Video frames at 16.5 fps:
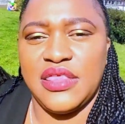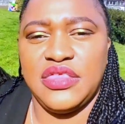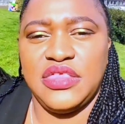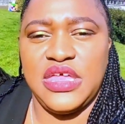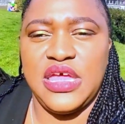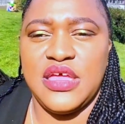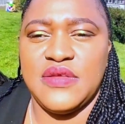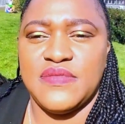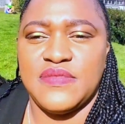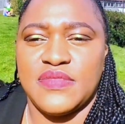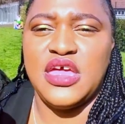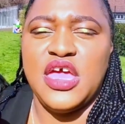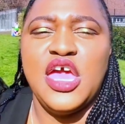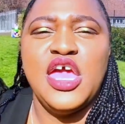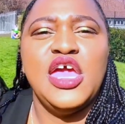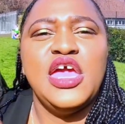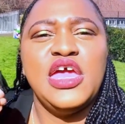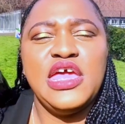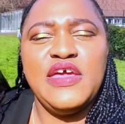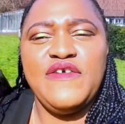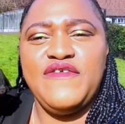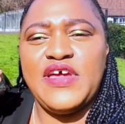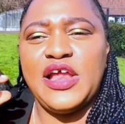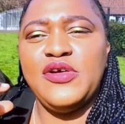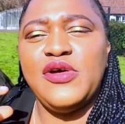thing,
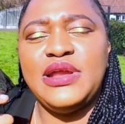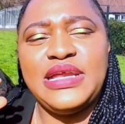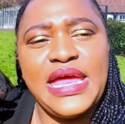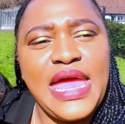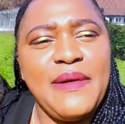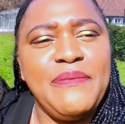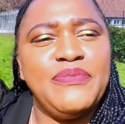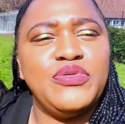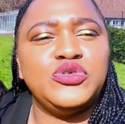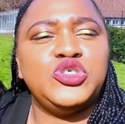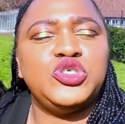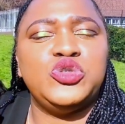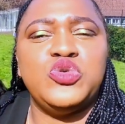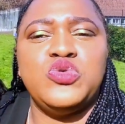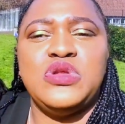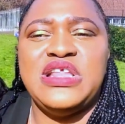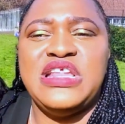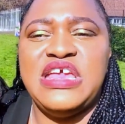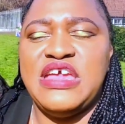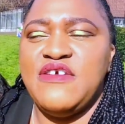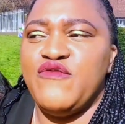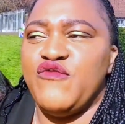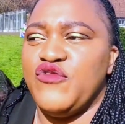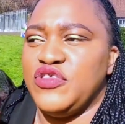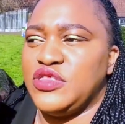if you're not able to
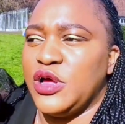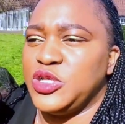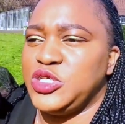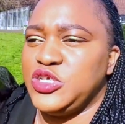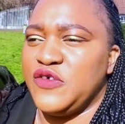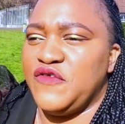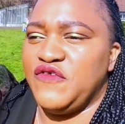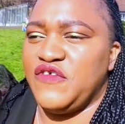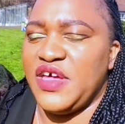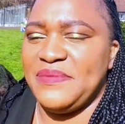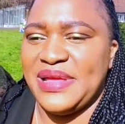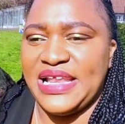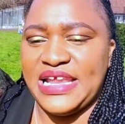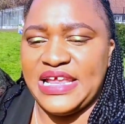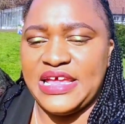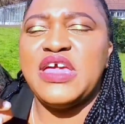live without your family,